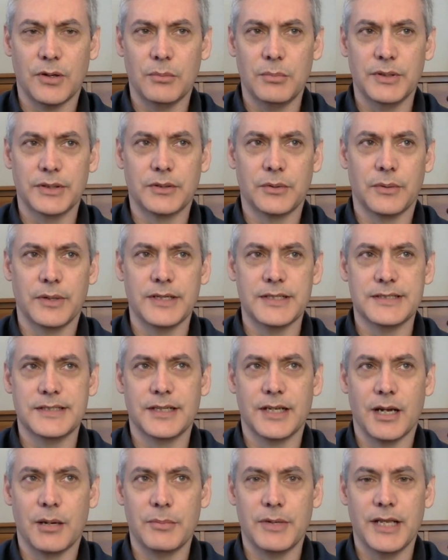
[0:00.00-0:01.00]
of all Bitcoin is
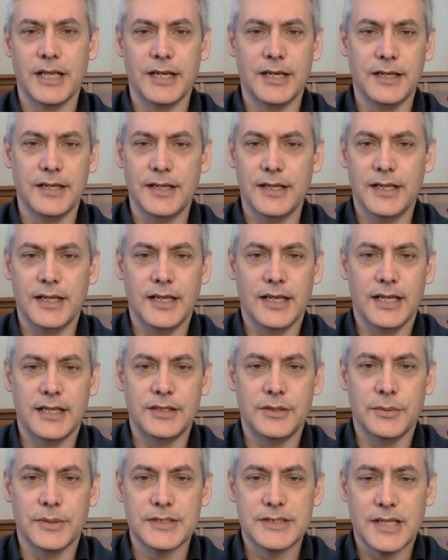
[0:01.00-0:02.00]
denominated
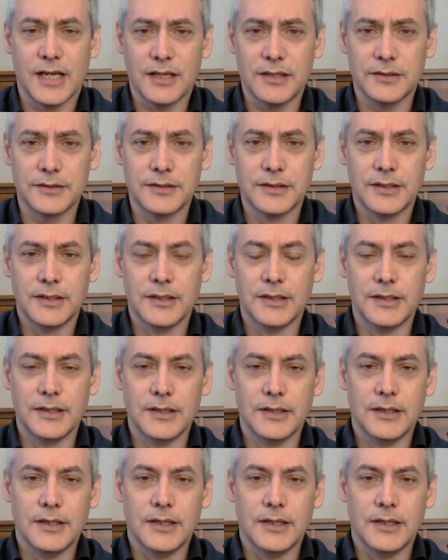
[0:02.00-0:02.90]
in US dollar.